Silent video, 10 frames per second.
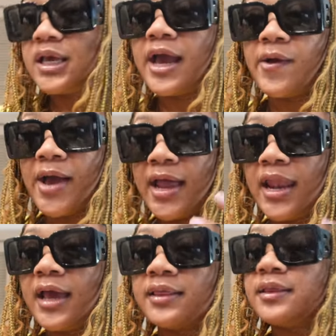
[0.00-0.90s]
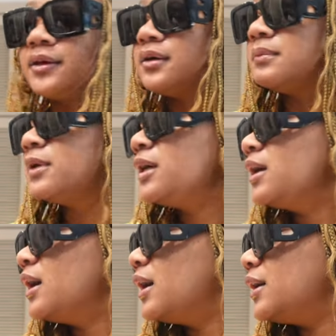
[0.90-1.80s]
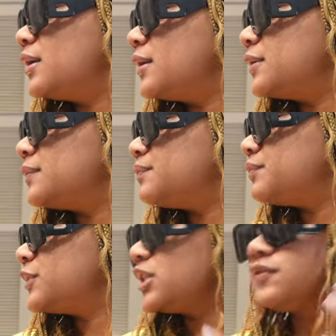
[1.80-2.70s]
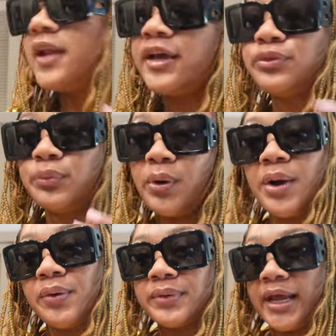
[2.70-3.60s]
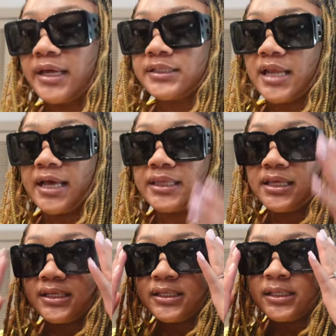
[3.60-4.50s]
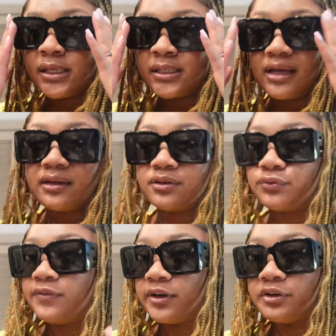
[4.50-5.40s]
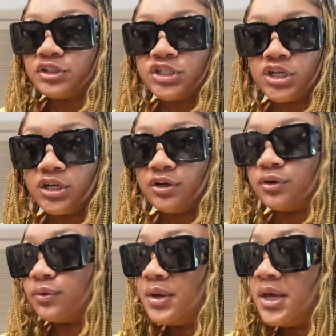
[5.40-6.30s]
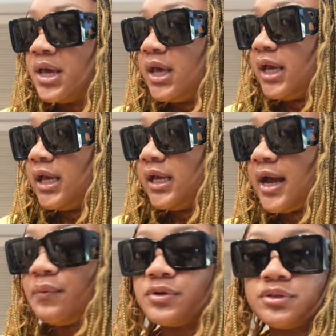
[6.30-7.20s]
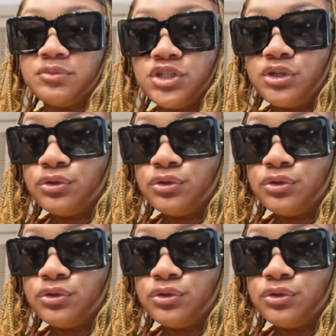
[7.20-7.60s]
how I like them, just for like throw on days like this, because I look very chill and I want some chill